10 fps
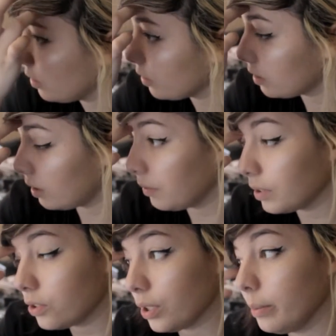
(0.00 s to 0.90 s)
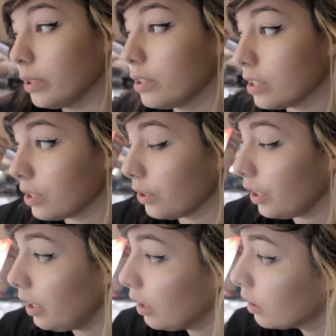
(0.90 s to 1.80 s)
yourself a dreamer.
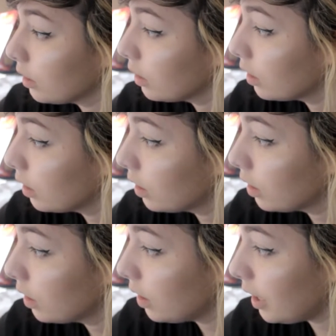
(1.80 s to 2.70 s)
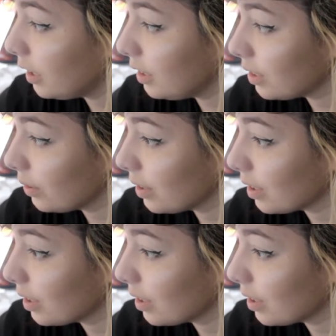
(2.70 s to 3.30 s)
Disagree. I'll disagree.